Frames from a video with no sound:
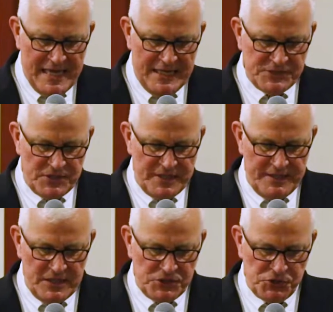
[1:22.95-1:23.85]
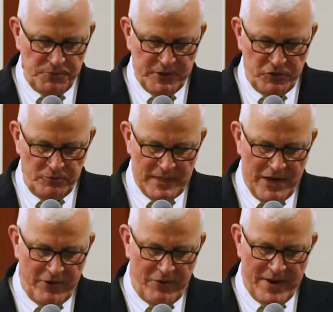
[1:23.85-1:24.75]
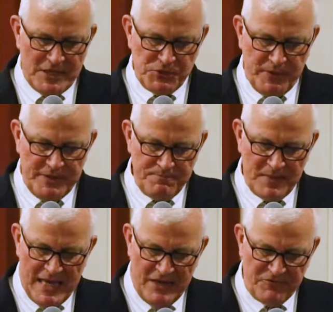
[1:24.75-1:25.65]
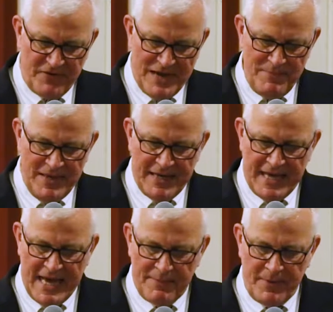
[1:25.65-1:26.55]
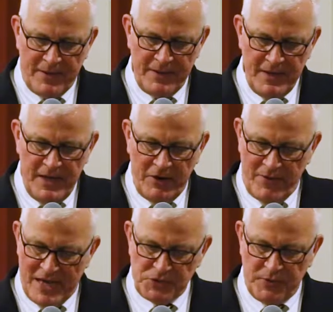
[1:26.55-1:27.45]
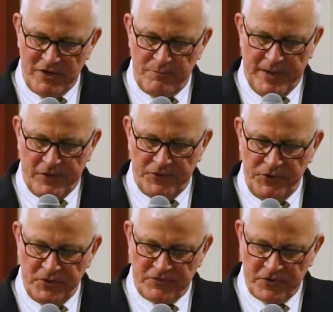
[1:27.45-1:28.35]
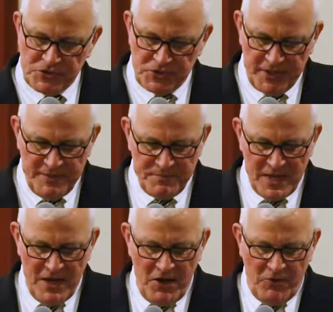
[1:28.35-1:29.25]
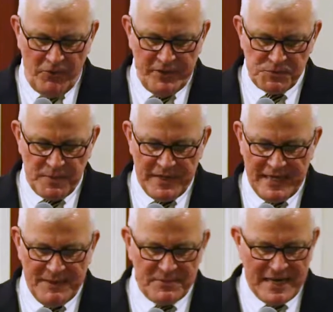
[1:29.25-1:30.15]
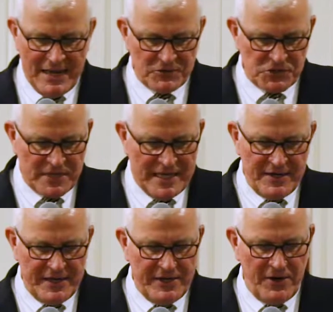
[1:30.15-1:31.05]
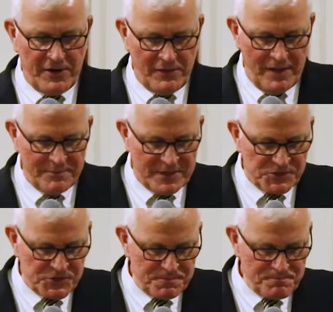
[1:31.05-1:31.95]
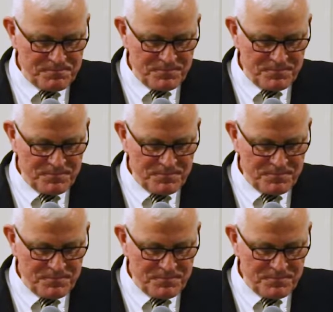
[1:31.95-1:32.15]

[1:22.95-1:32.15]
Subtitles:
He's a summa cum laude graduate and Phi Beta Kappa graduate of Baylor University, where he's been named an outstanding young alumnus.